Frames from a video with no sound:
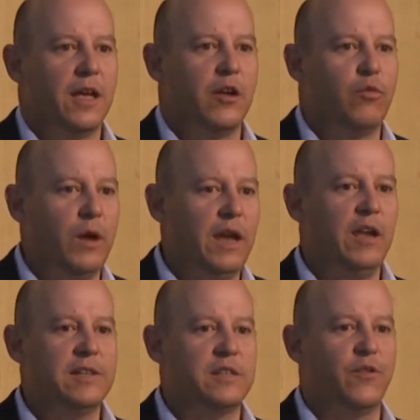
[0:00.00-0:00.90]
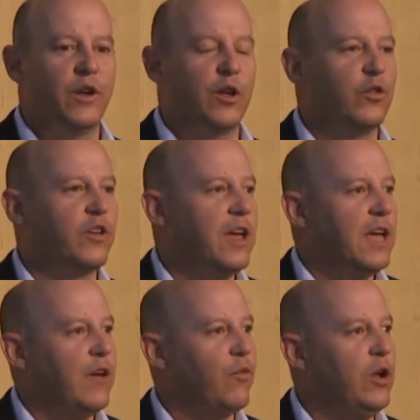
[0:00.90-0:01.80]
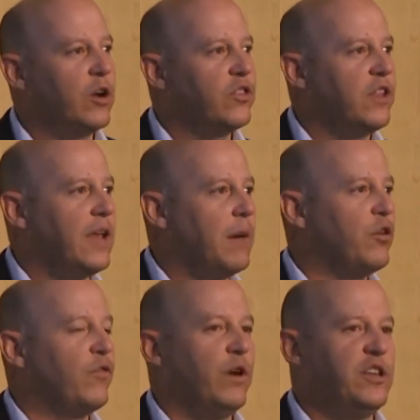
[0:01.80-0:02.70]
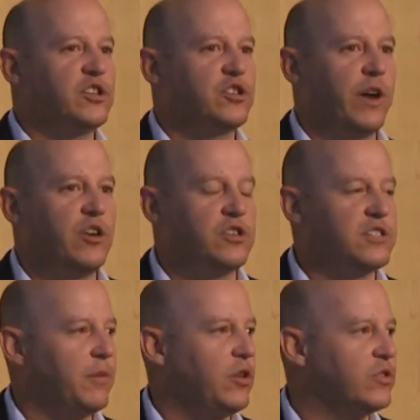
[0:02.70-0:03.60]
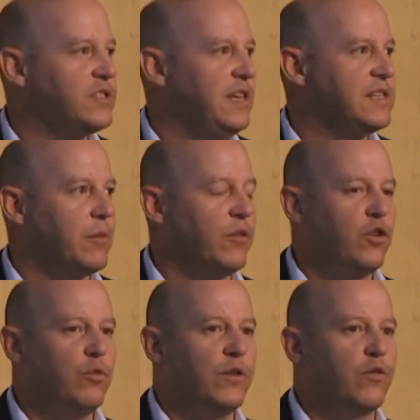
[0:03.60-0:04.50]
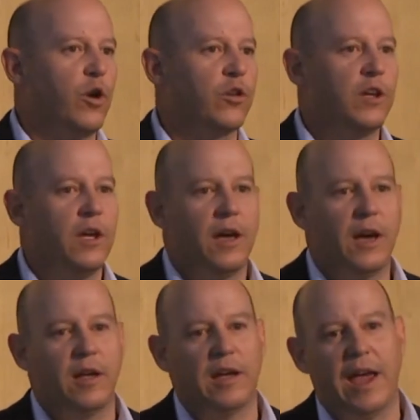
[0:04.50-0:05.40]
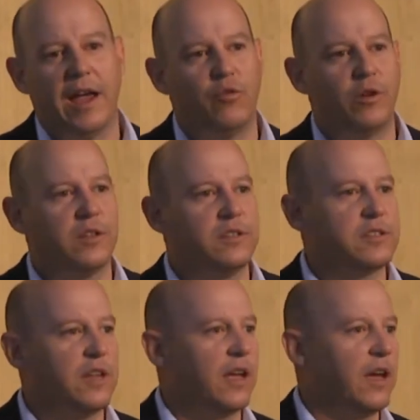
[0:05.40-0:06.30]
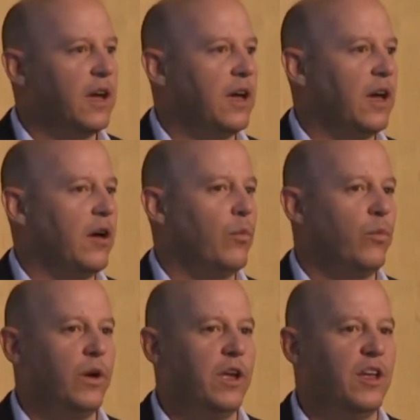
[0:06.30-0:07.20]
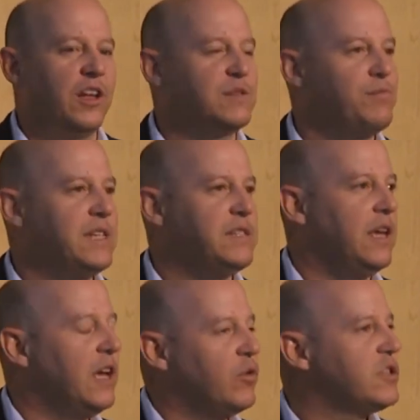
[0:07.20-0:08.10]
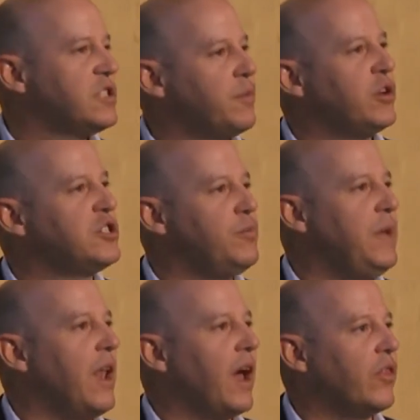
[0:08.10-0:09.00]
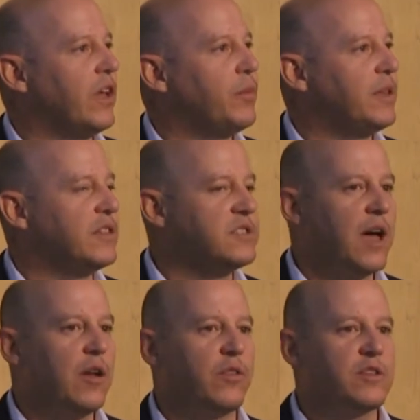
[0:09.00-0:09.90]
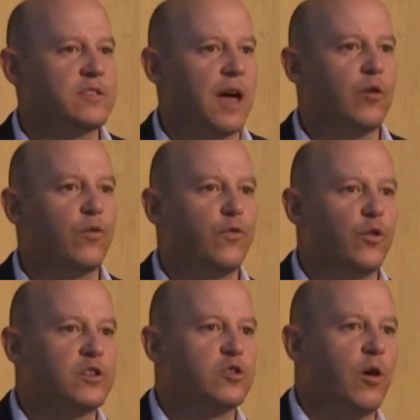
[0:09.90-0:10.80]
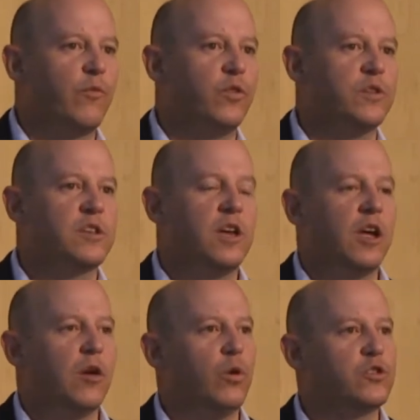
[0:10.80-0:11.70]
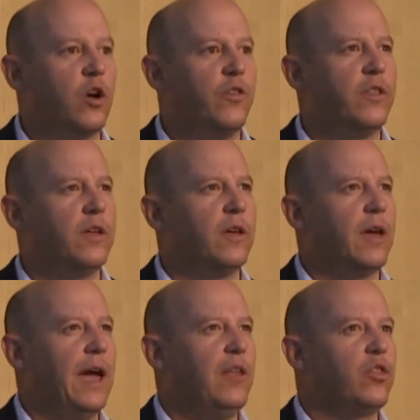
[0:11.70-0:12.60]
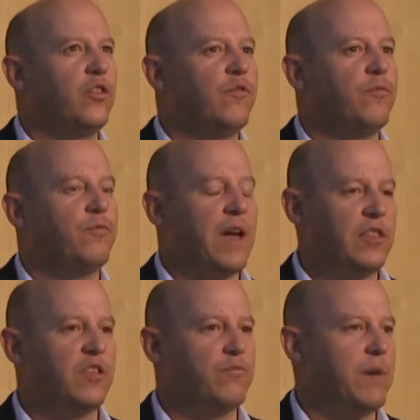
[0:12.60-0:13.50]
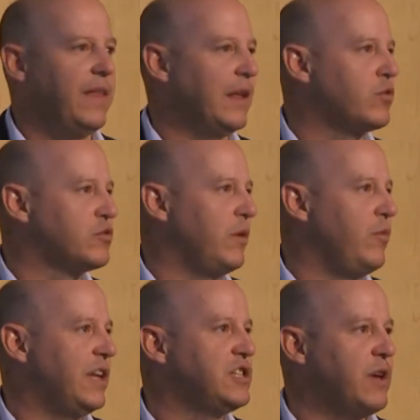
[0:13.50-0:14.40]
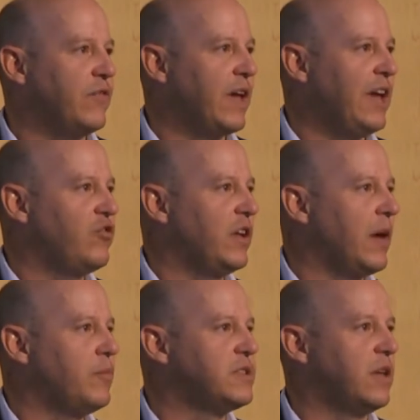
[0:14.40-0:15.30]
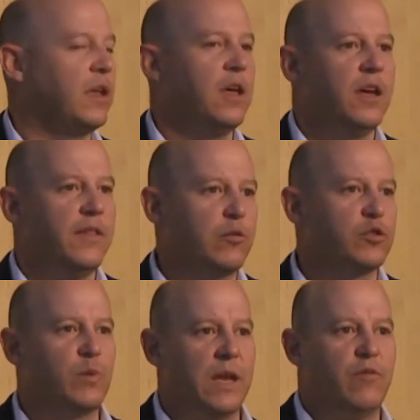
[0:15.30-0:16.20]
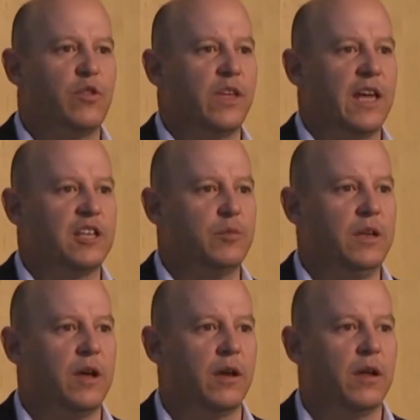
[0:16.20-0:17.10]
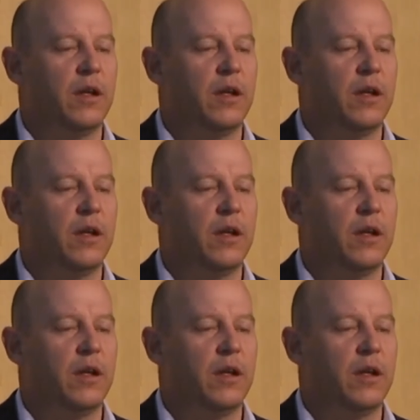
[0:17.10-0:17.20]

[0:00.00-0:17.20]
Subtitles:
It really is difficult. If we look at the number of registrations, I mean, you'll see some of you would have got a handwritten sticker. It's messy. It wasn't supposed to be like that. But the sign-off for this conference was on the 8th of May. That was when we had to have catering numbers in. That was when everything had to be done.